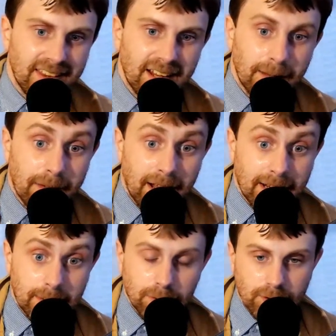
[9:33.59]
that I'm not
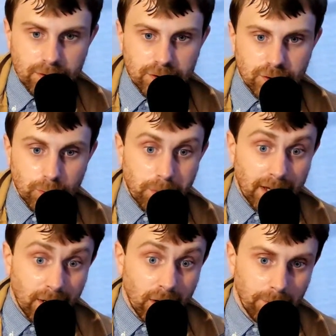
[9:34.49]
able to
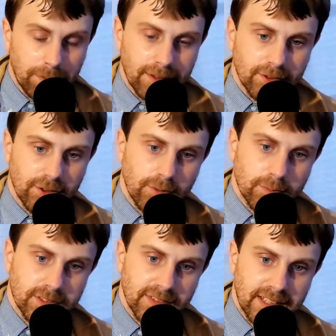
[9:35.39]
pick up in the
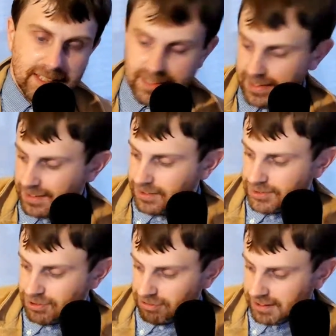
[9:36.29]
terms of the the
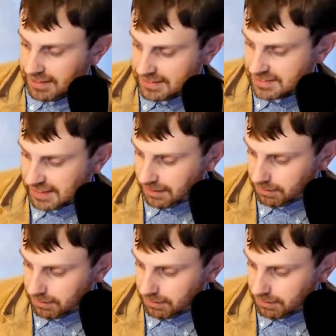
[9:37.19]
drink itself.